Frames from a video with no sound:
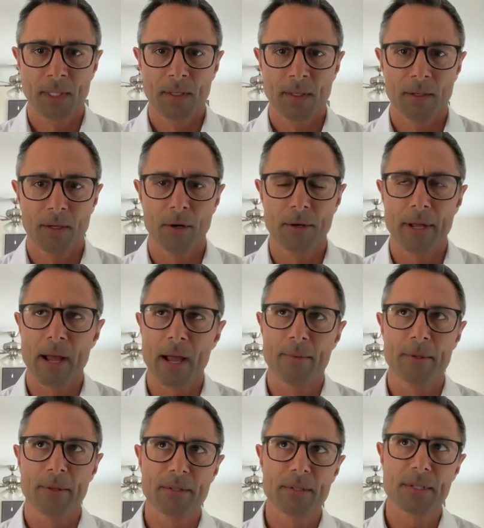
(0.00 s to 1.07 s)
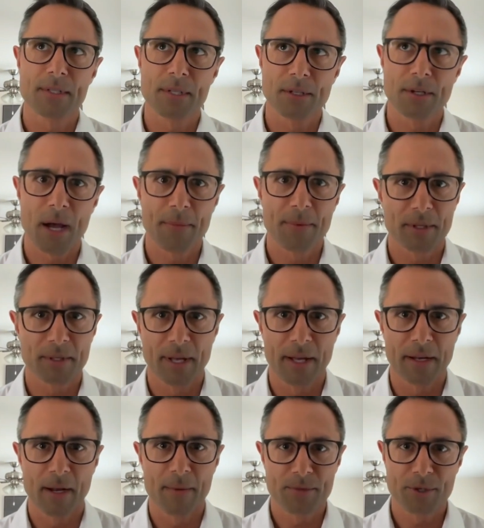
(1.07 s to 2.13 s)
Oh yeah, I mean, this is a topic
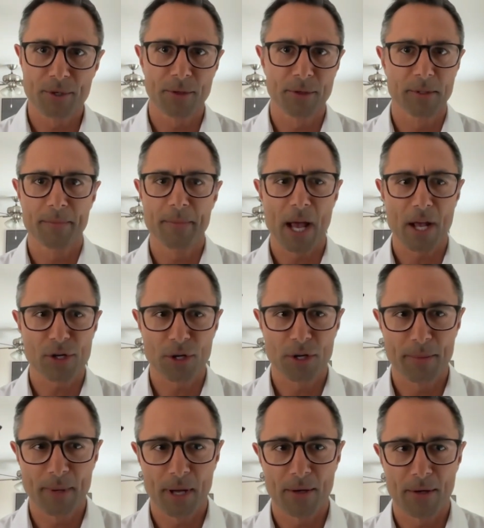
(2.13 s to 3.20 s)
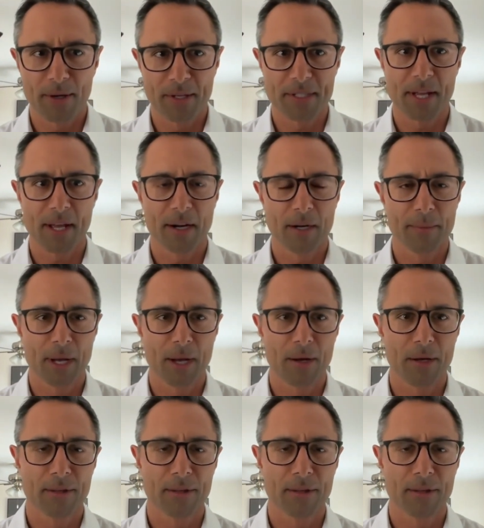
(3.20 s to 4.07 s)
that I'm certainly passionate about and excited about.